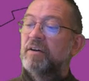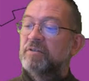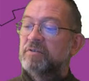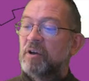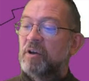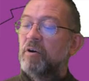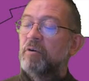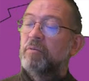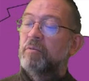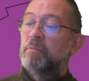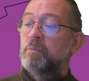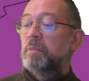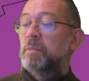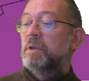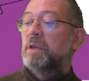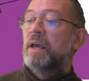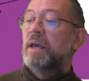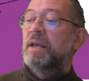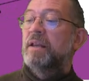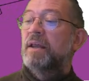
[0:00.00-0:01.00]
So
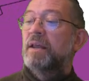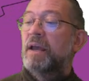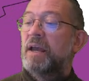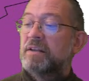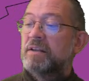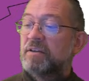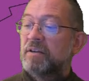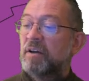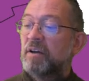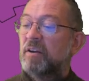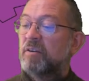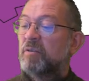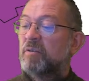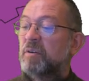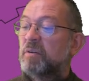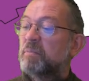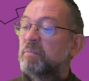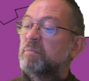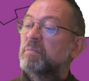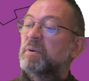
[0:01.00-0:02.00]
late
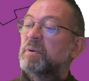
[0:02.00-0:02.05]
1800,